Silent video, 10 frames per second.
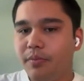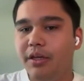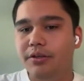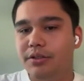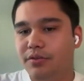
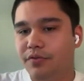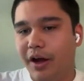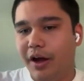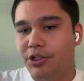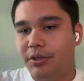It uses
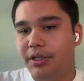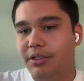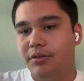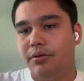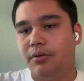Foundry
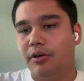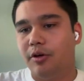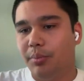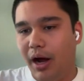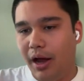to
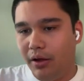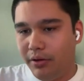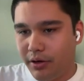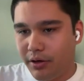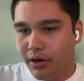compile
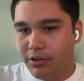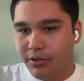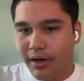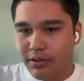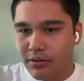your
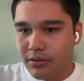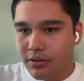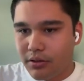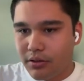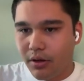contracts.
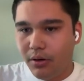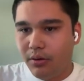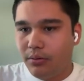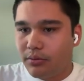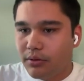
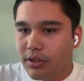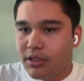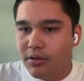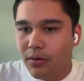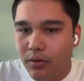Oh, this
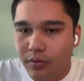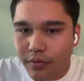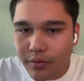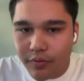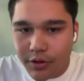is an
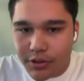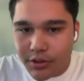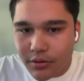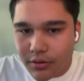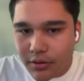older version.